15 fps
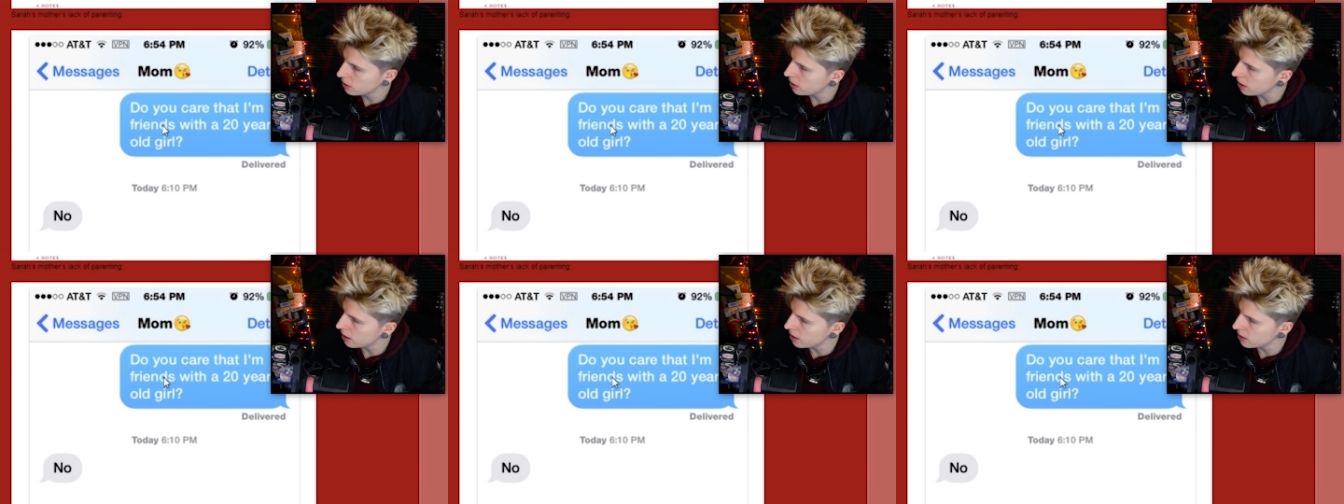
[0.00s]

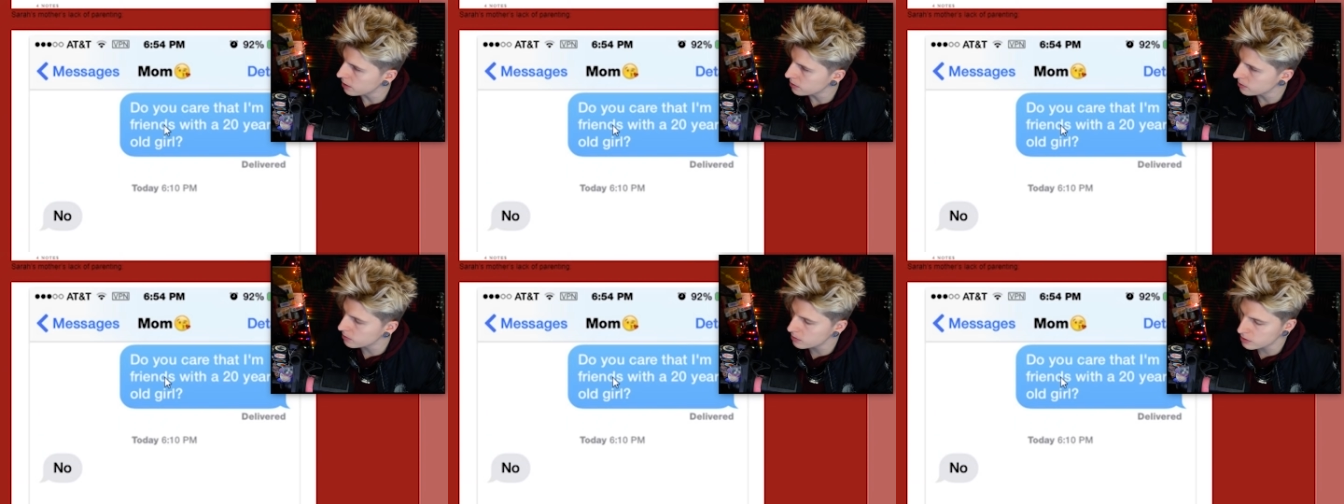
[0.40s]
Uh,
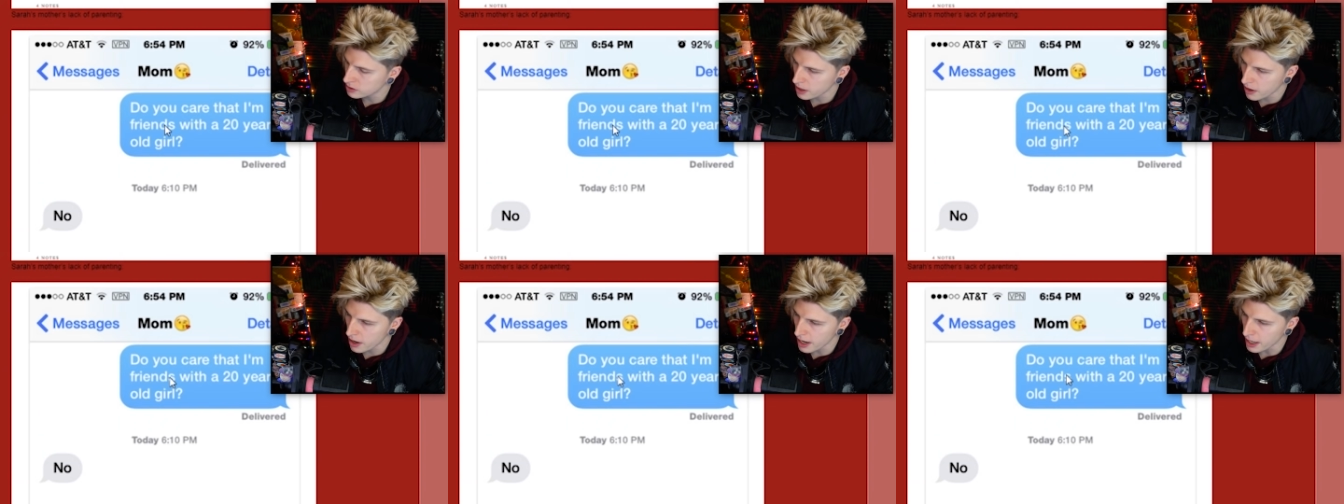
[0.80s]

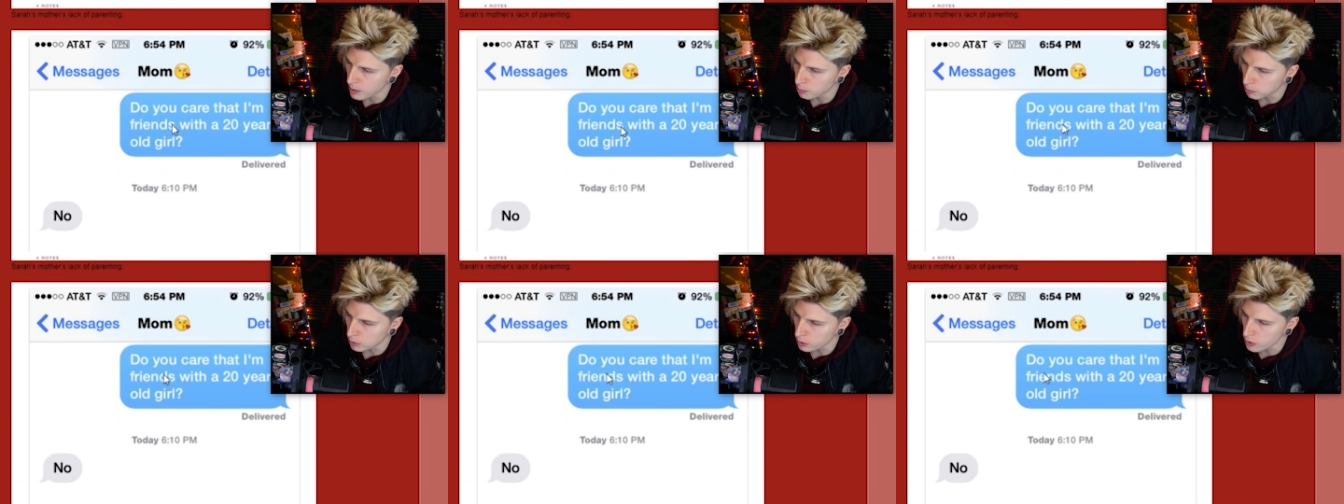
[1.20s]
Sarah
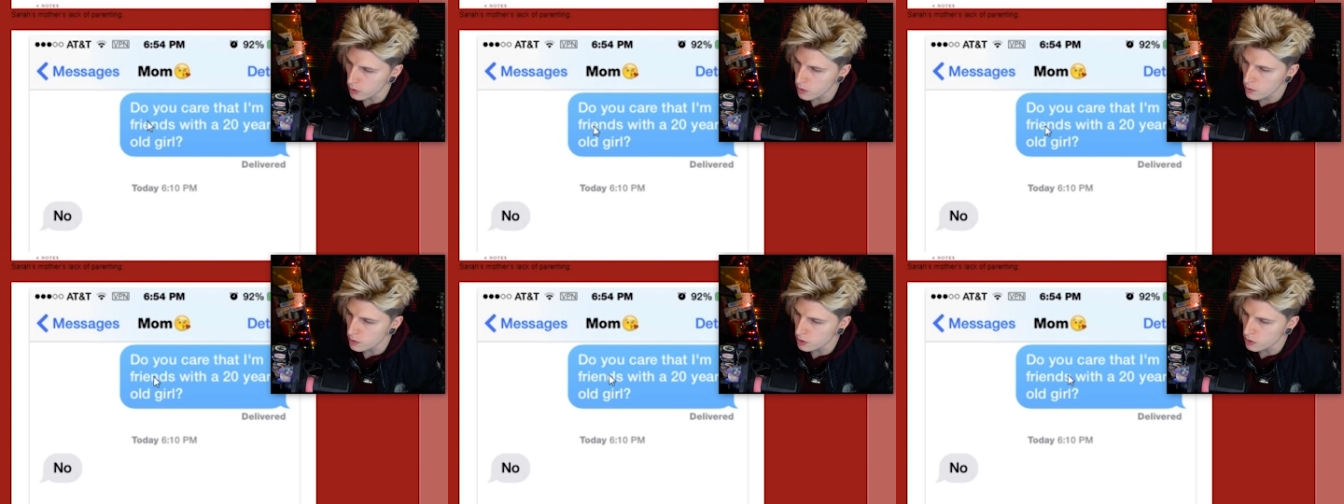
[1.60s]
in
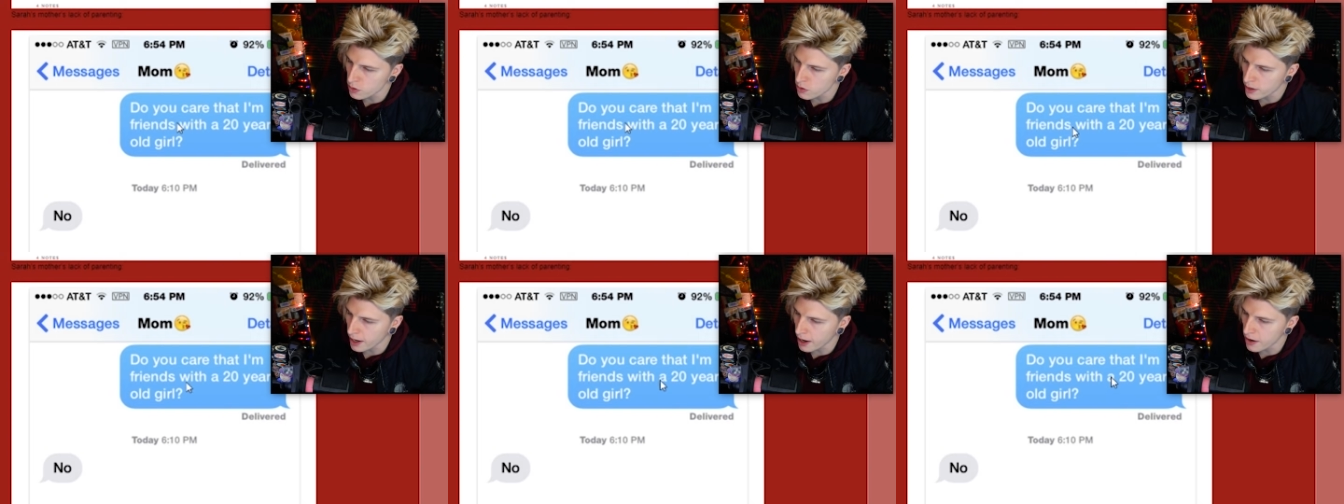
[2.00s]
blue. Do
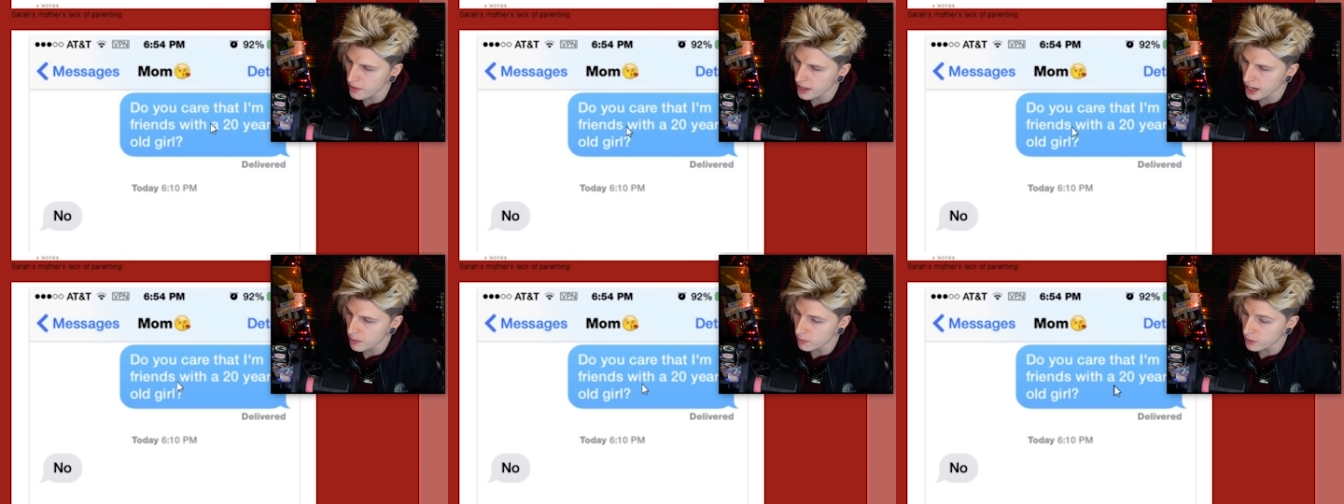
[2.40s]
you care
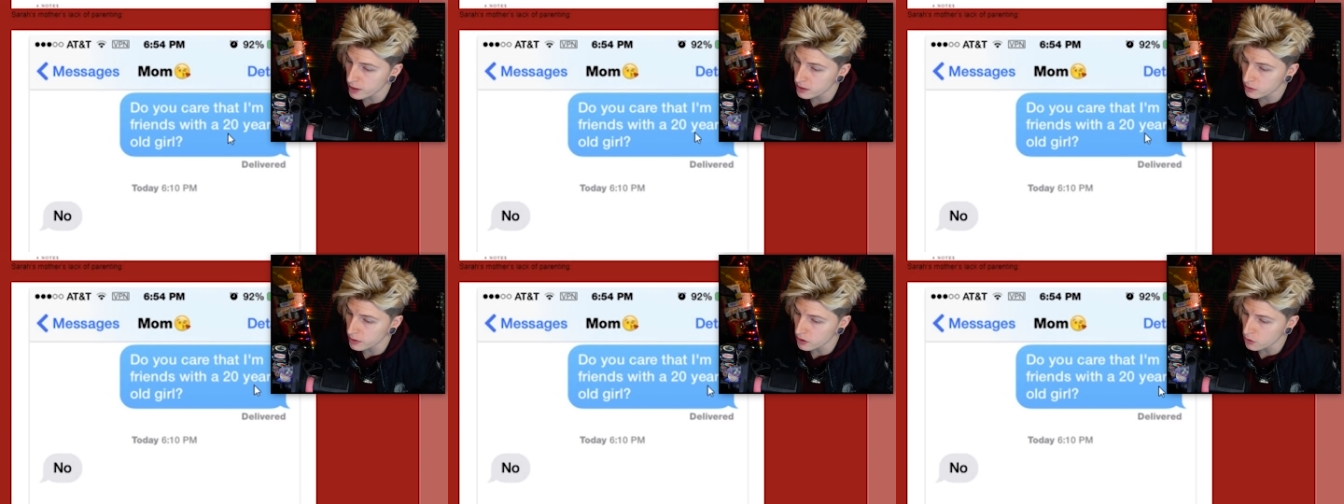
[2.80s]
that I'm
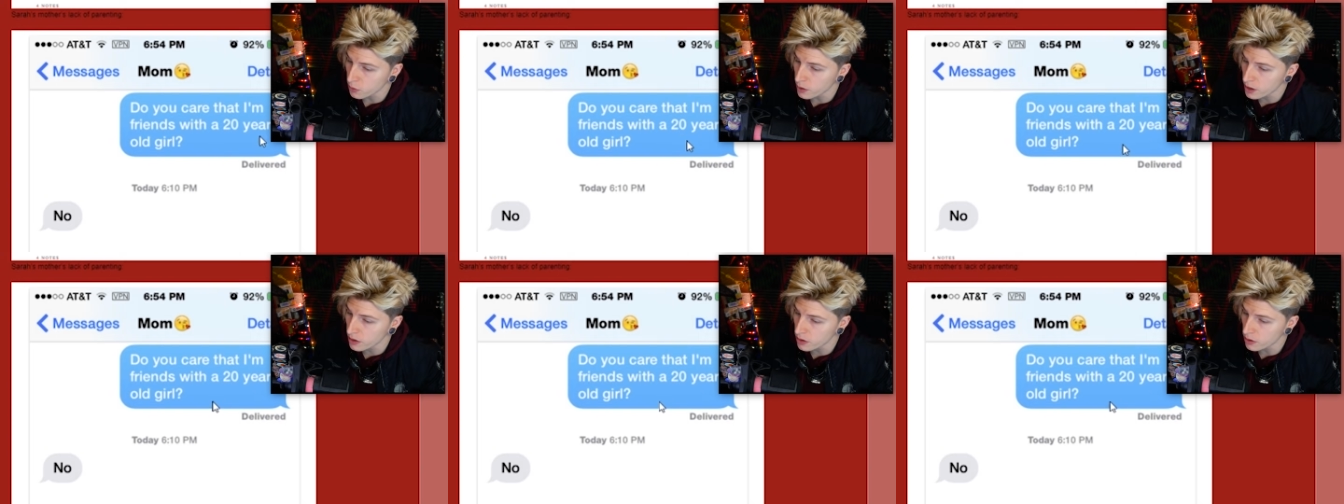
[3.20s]
friends with a
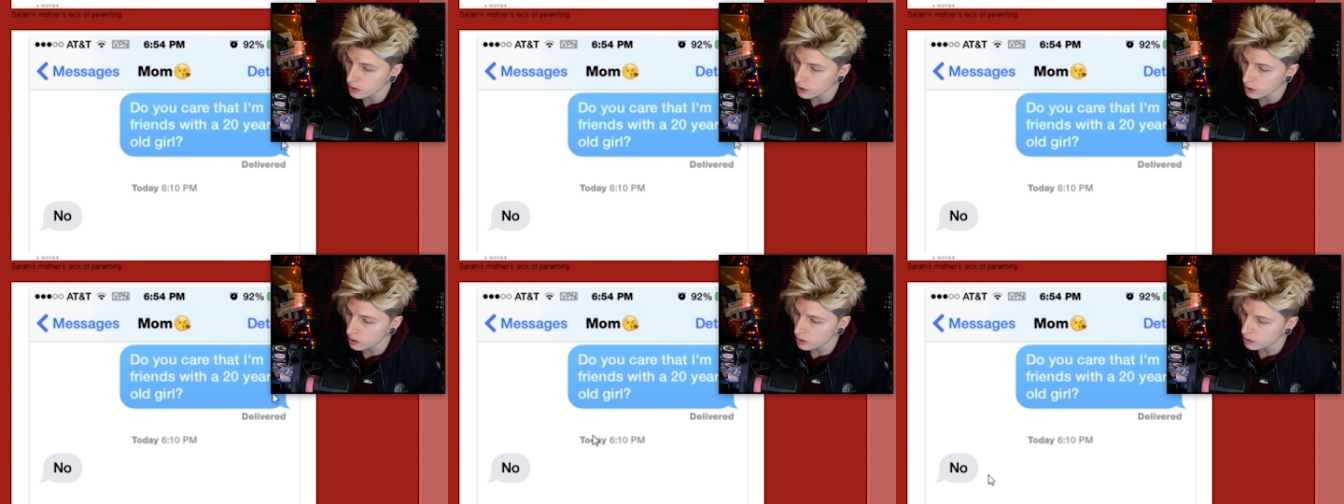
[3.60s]
20 year old
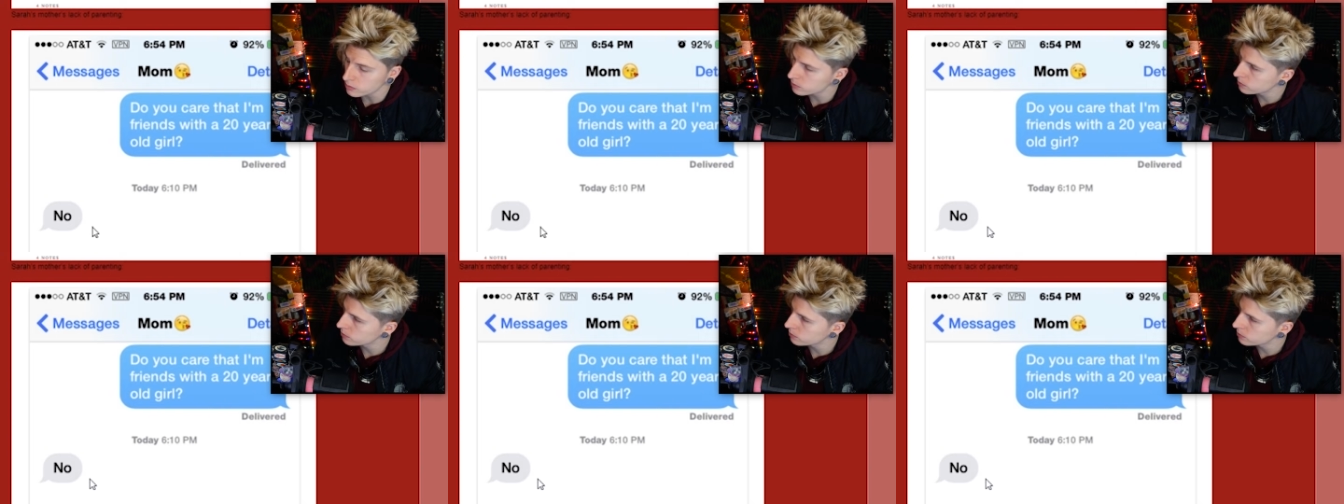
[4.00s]
girl?